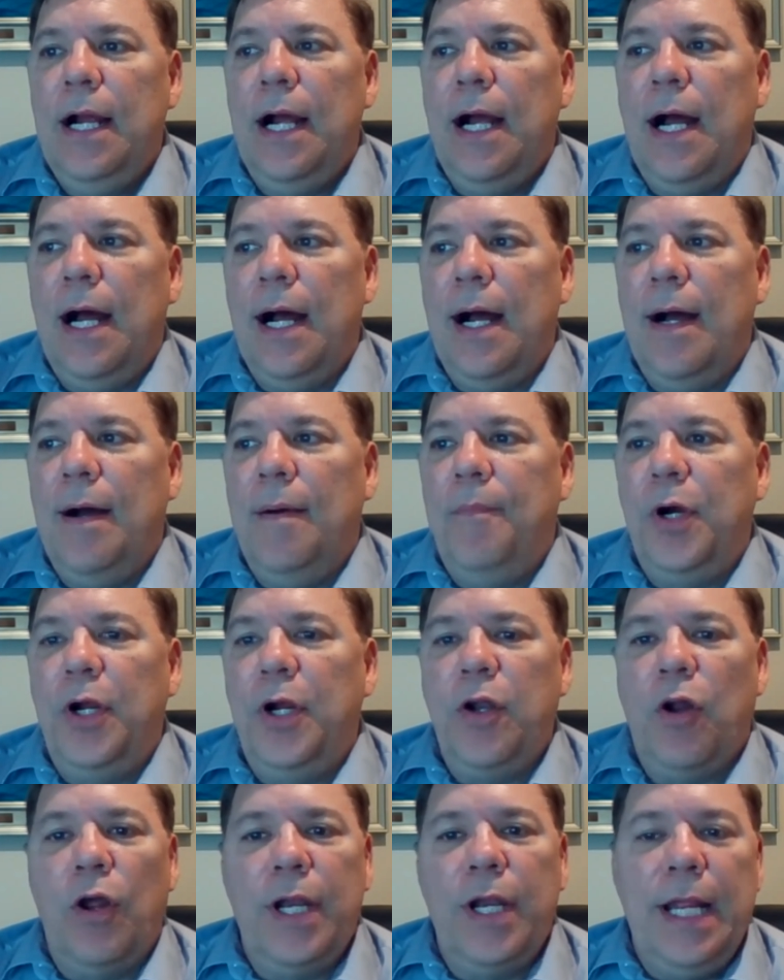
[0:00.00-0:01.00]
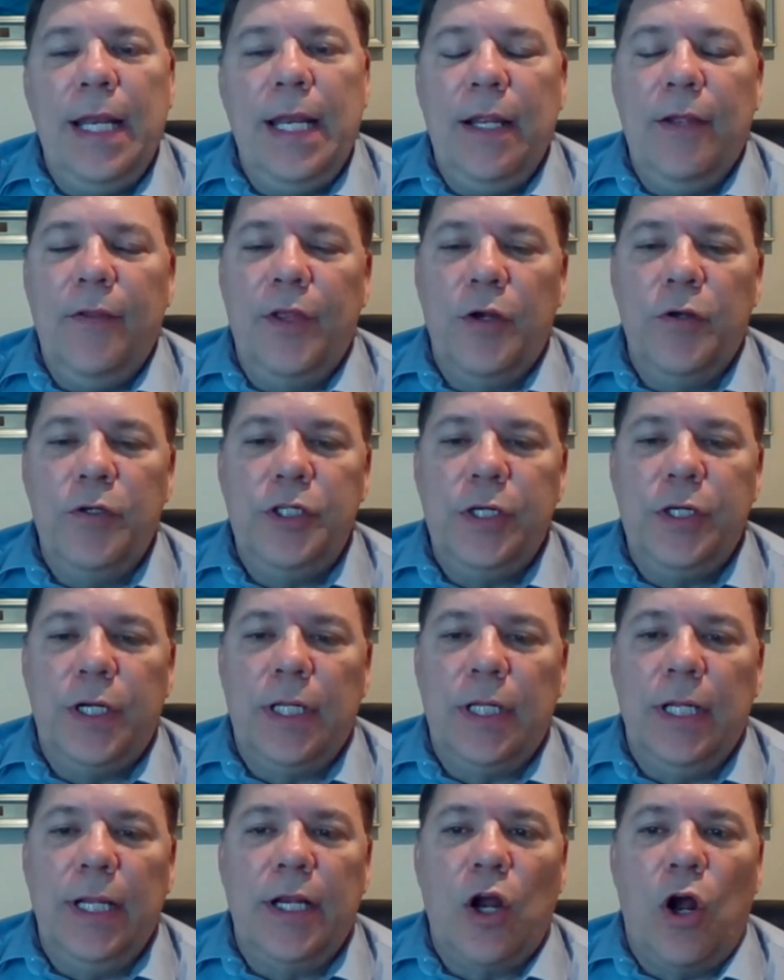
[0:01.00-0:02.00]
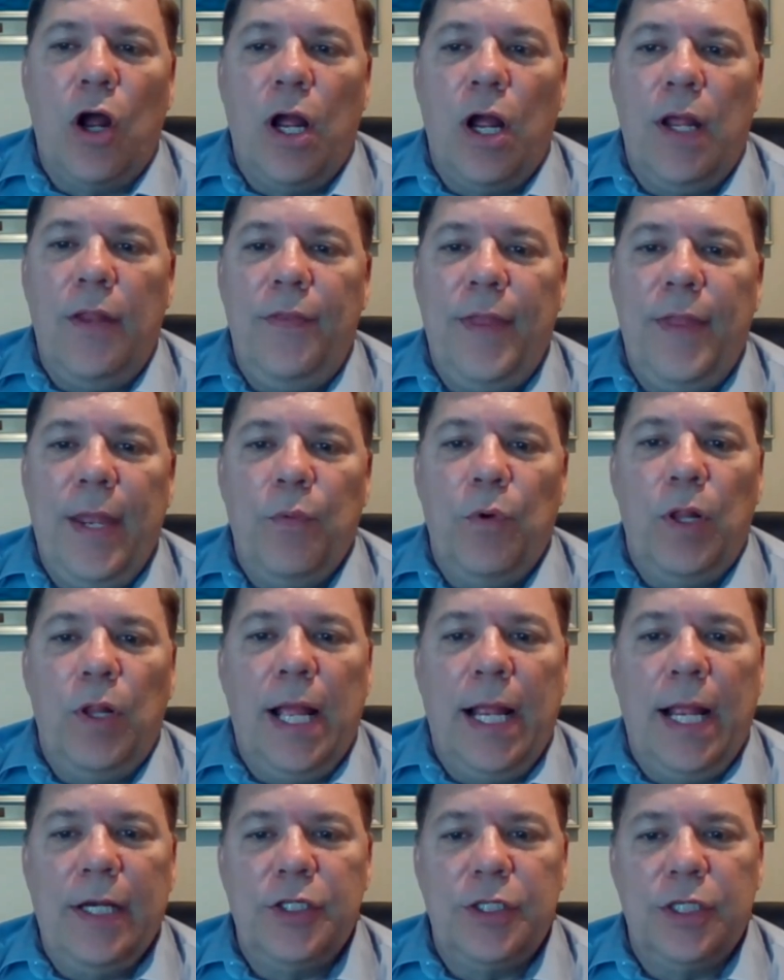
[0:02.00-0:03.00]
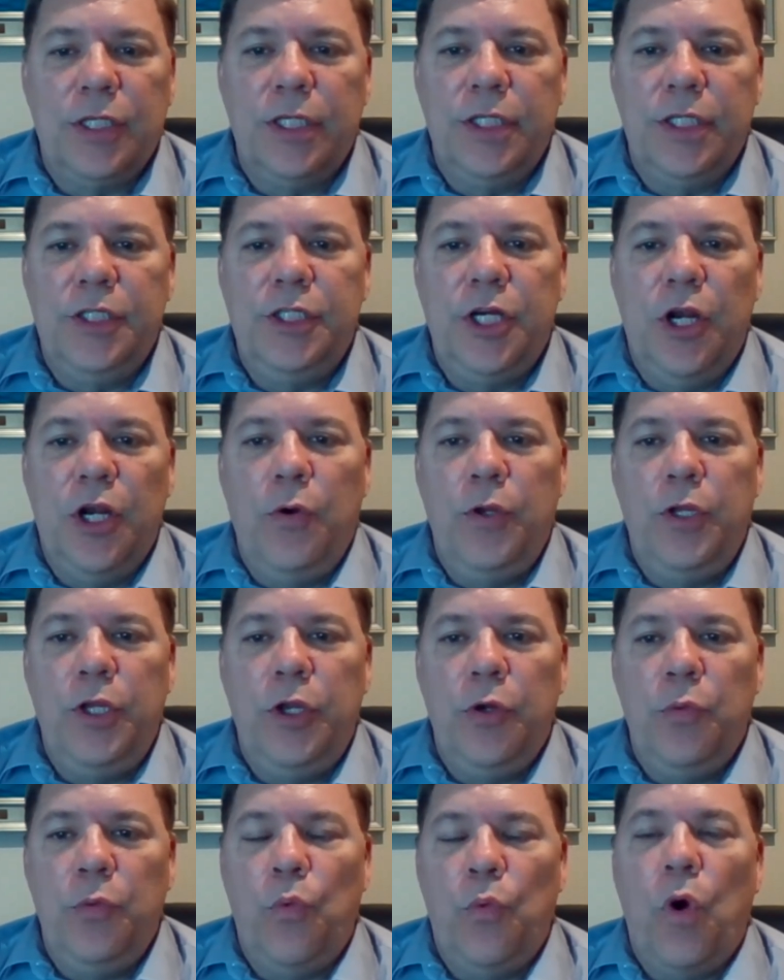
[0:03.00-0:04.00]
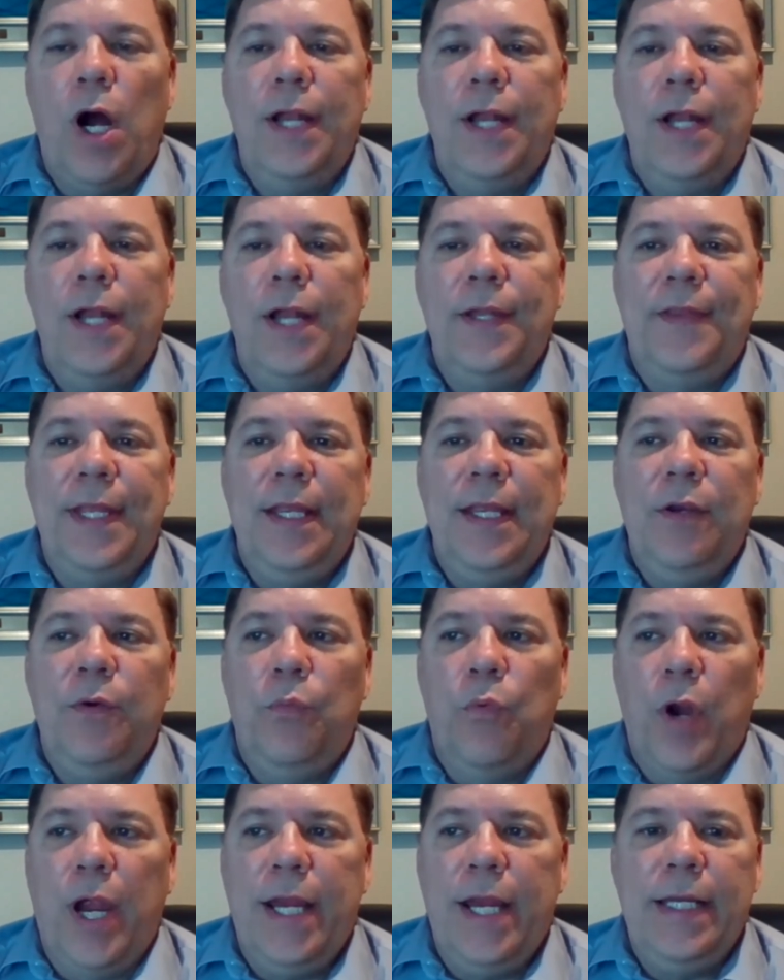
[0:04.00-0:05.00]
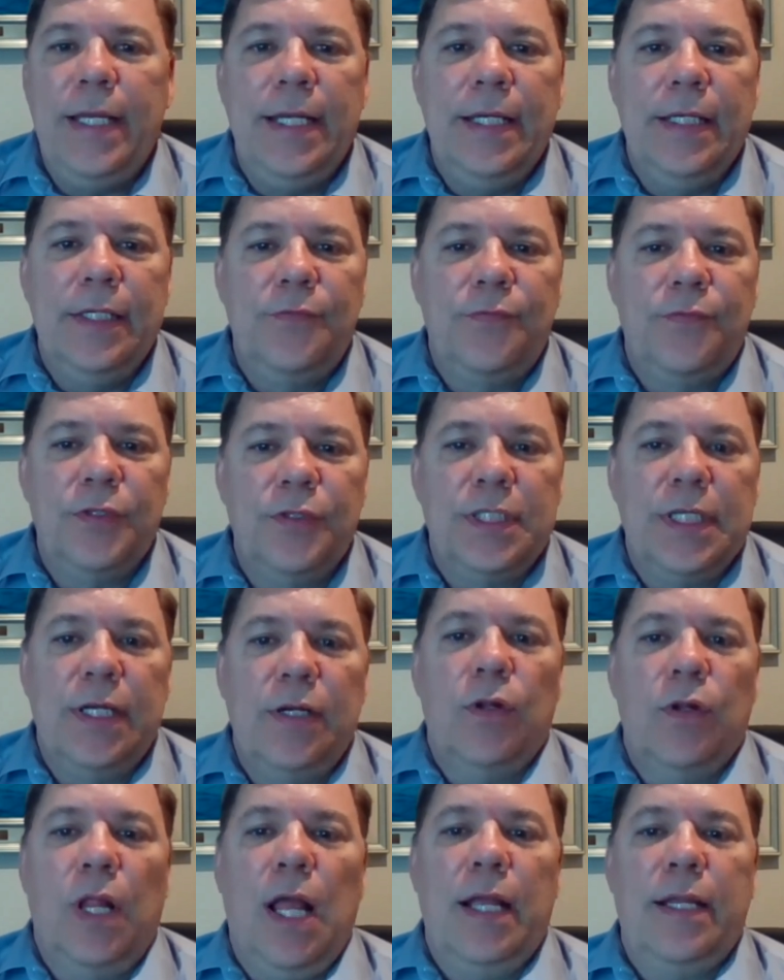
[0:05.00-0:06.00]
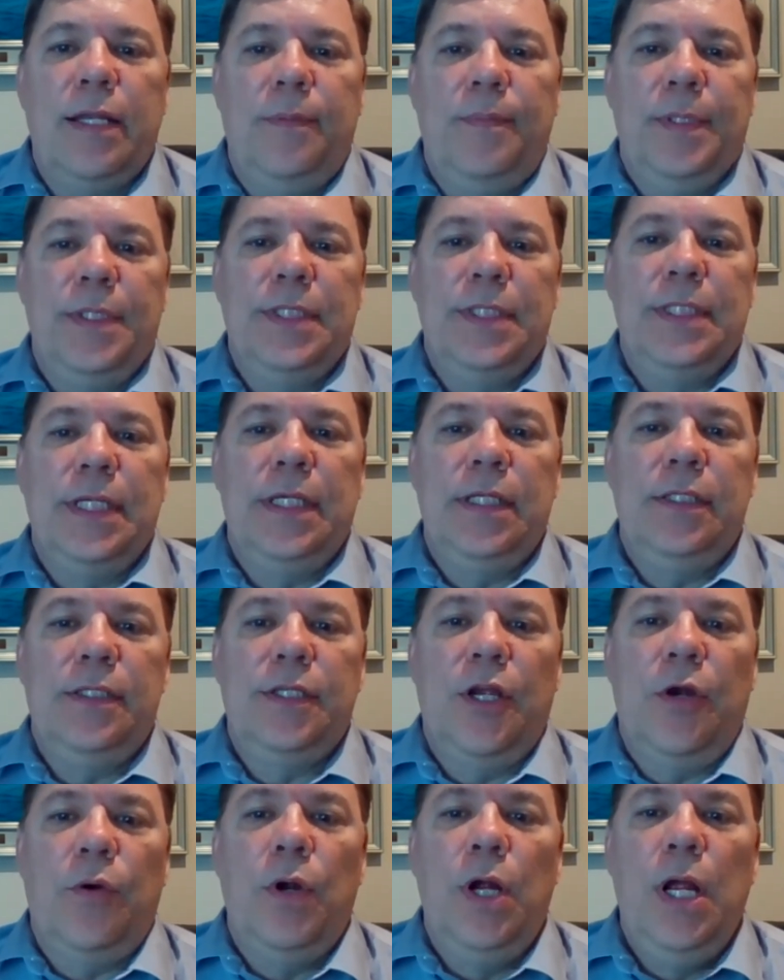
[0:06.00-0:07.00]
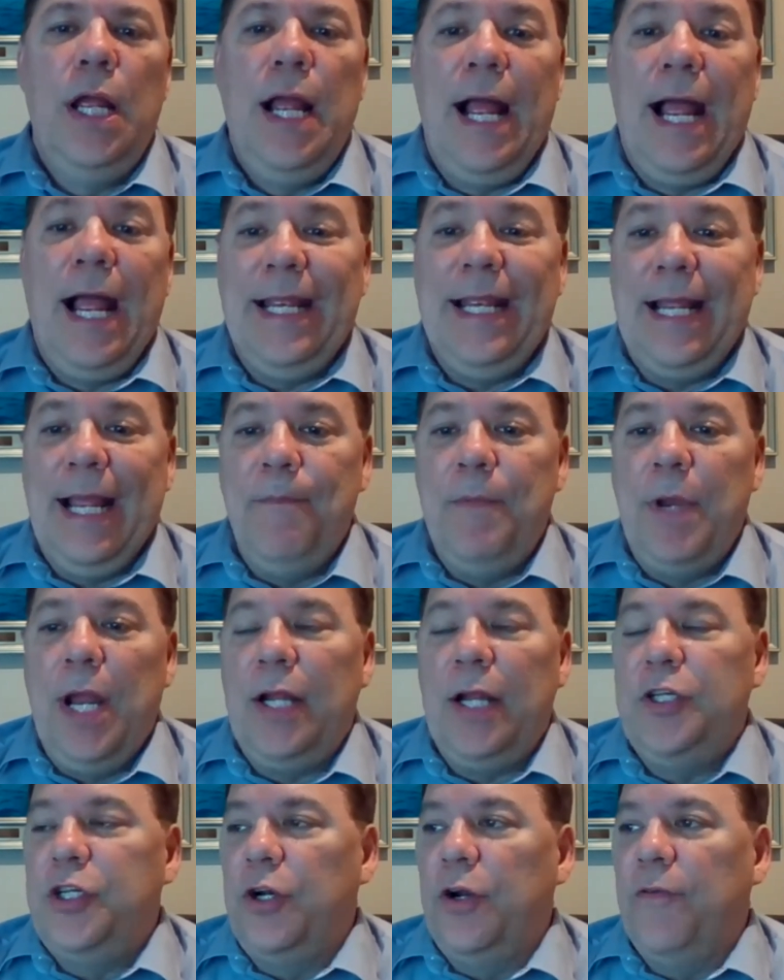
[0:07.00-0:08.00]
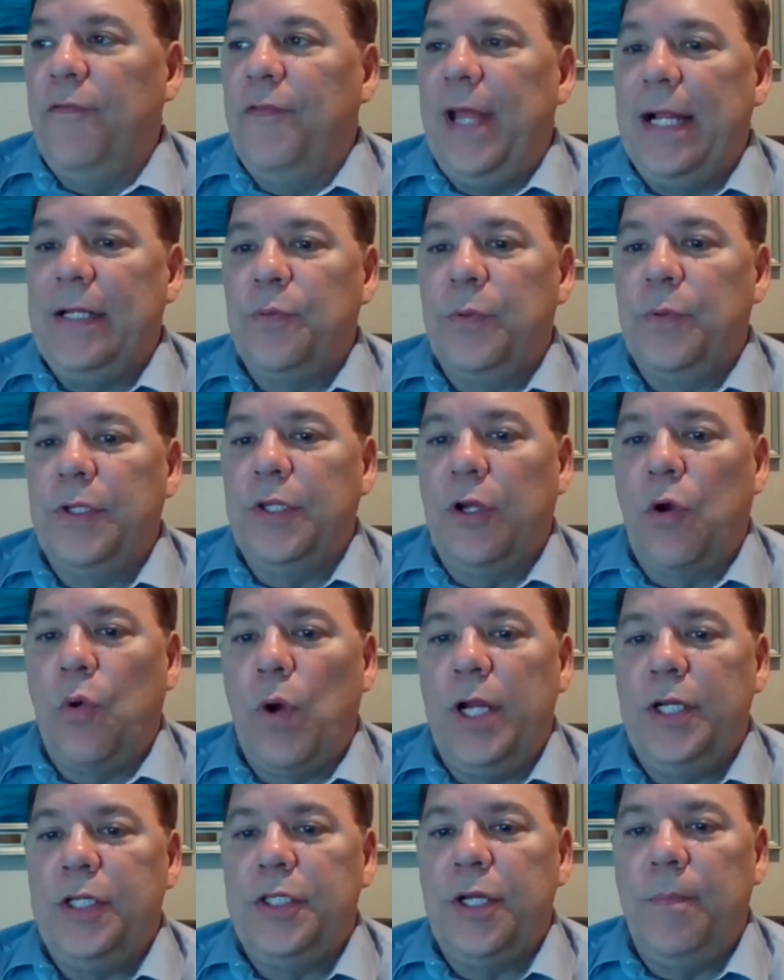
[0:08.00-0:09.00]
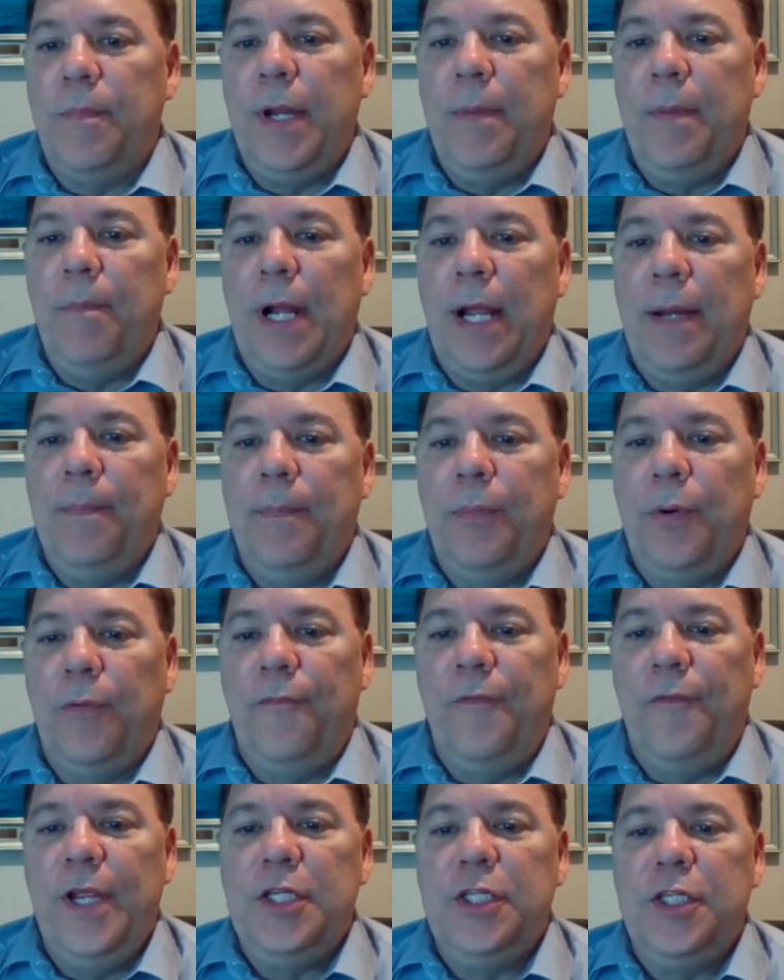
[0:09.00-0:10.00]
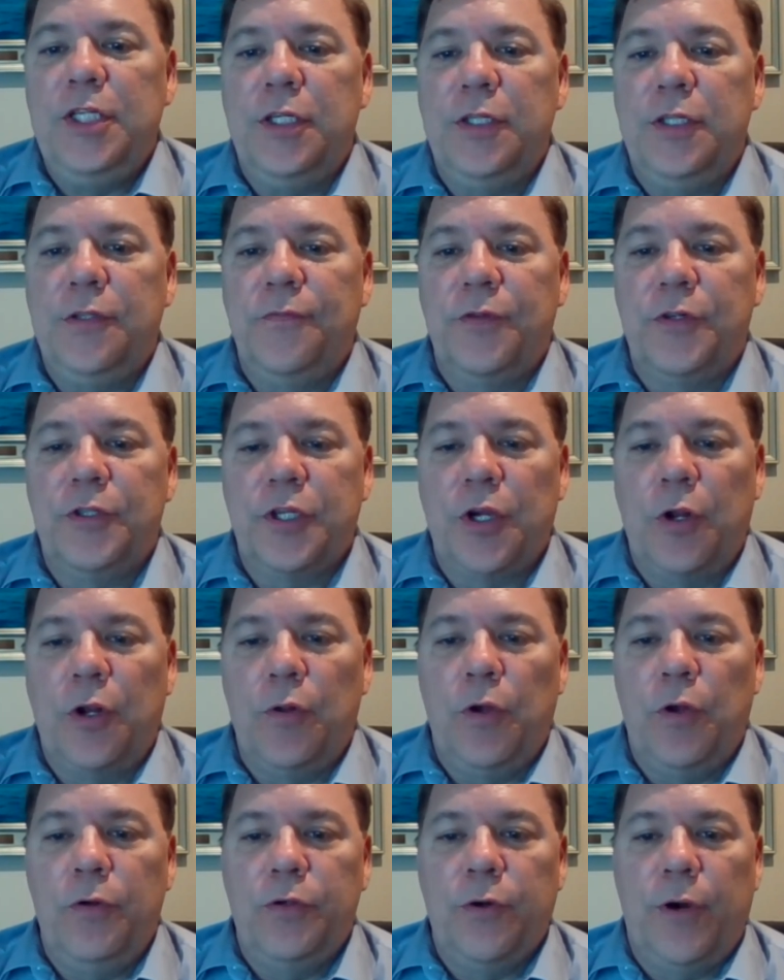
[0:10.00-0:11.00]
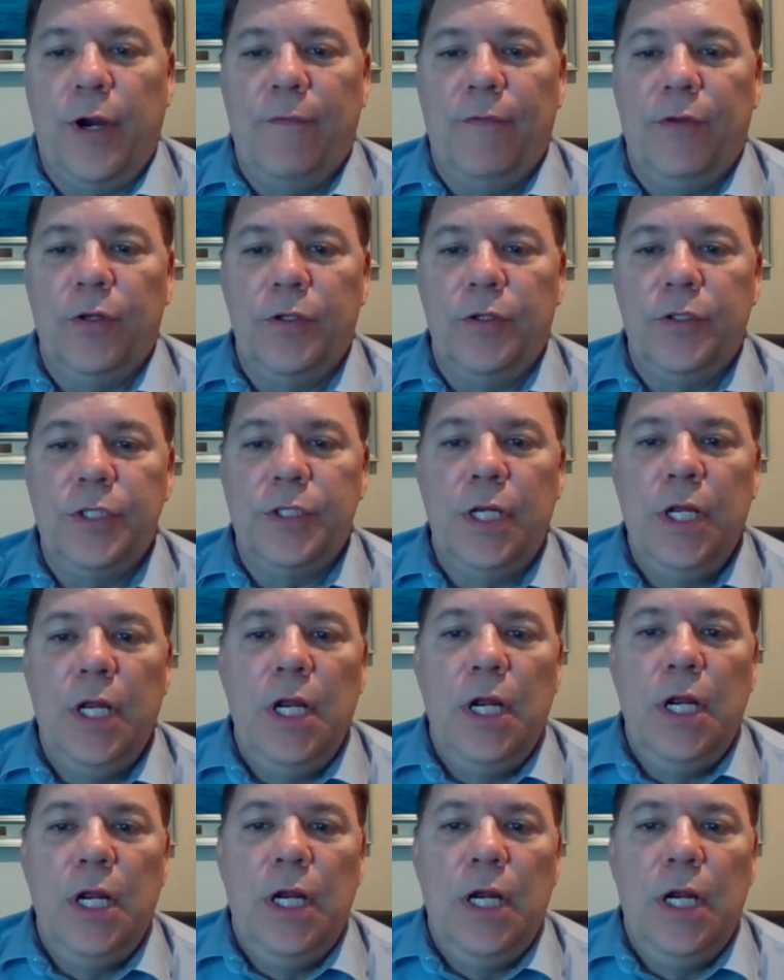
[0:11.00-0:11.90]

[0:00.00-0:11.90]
Uh, but on any of those you click on, they will actually show you what the rate is for single occupancy. So I, am not sure if that's what the question meant by provisions for solo travelers.